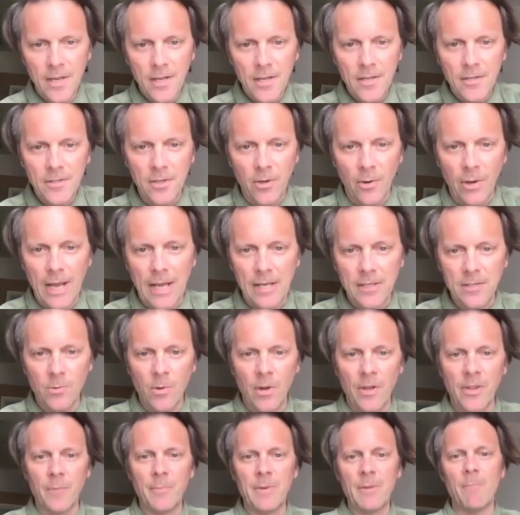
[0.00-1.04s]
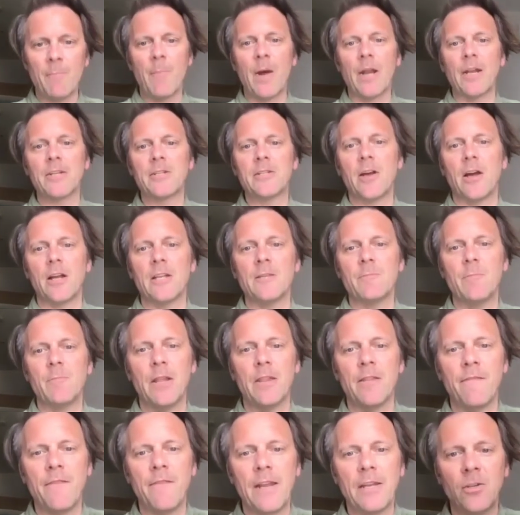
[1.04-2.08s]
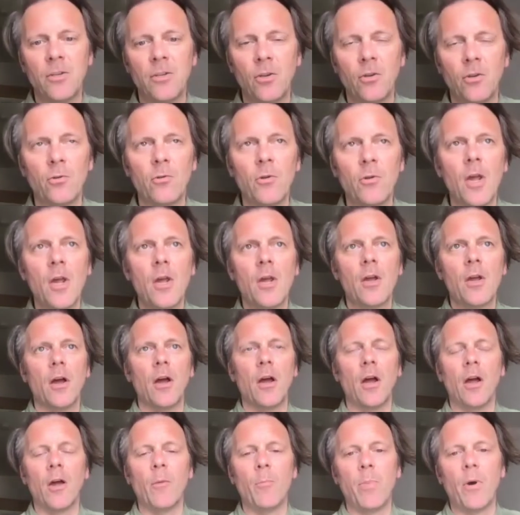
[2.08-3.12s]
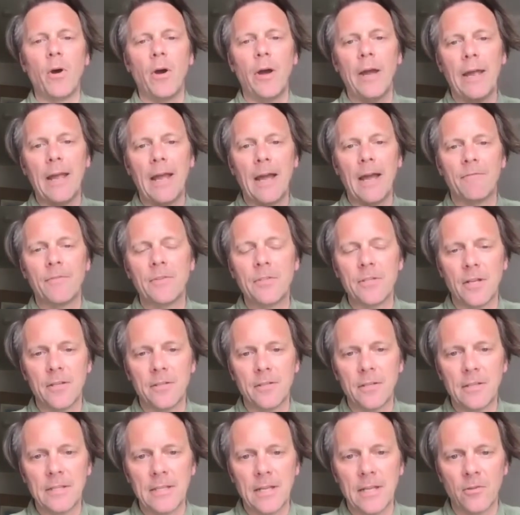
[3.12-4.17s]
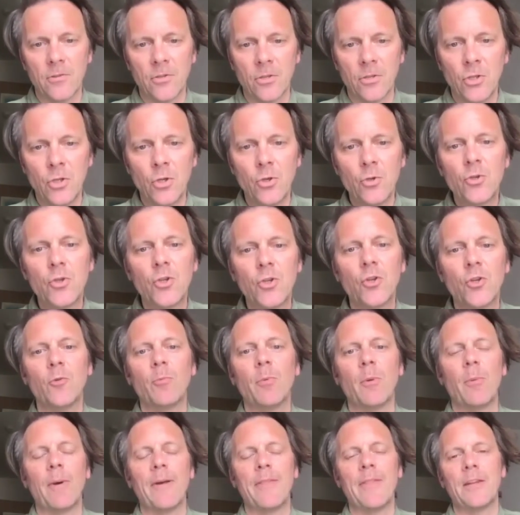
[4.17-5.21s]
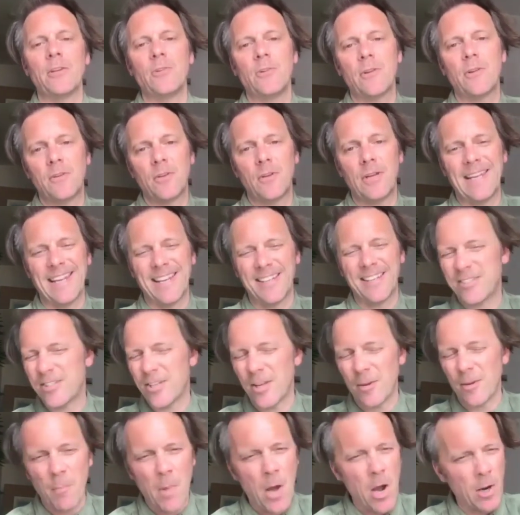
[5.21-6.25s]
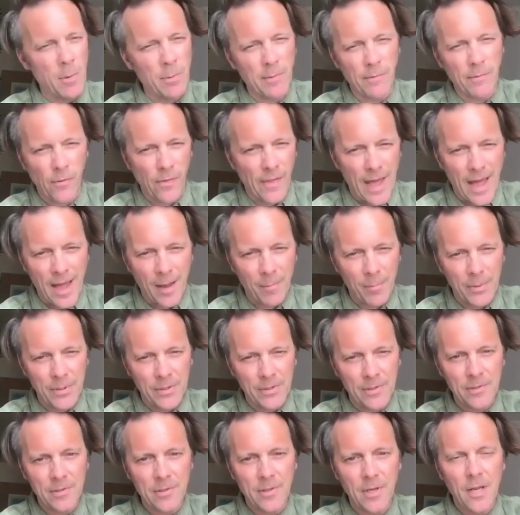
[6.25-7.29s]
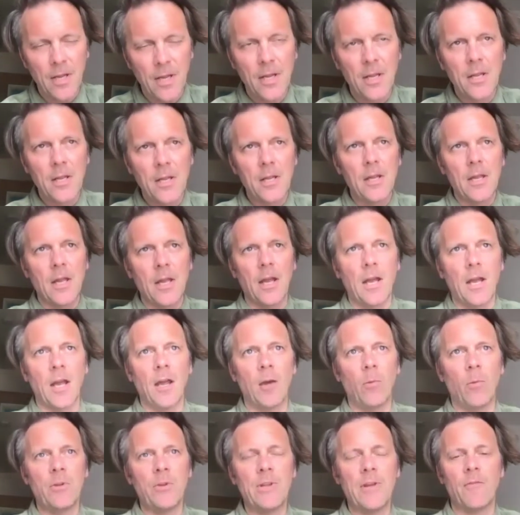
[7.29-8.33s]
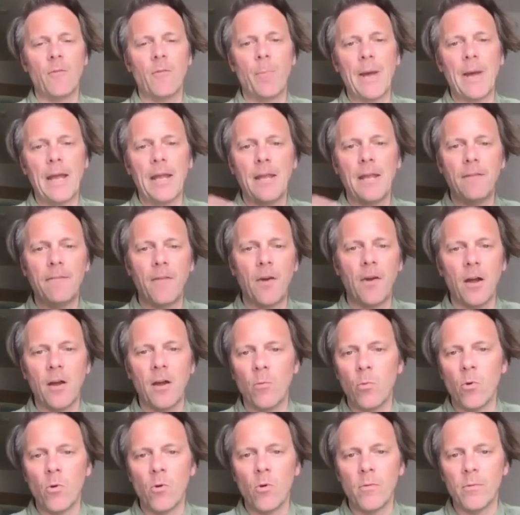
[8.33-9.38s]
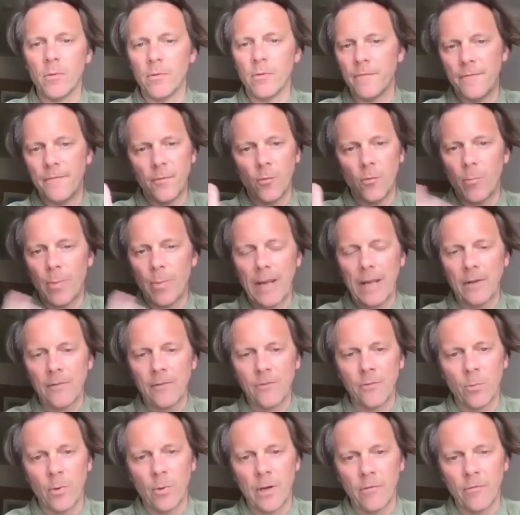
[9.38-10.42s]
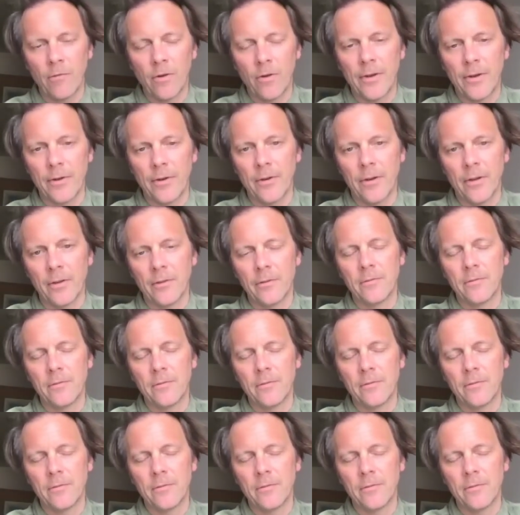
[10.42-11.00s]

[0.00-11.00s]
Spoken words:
So it has to be monetized by the venue, by advertising sales on YouTube, but by then you have to hit a certain mark before that happens. Would you have a pay firewall with £4 or whatever? I don't know.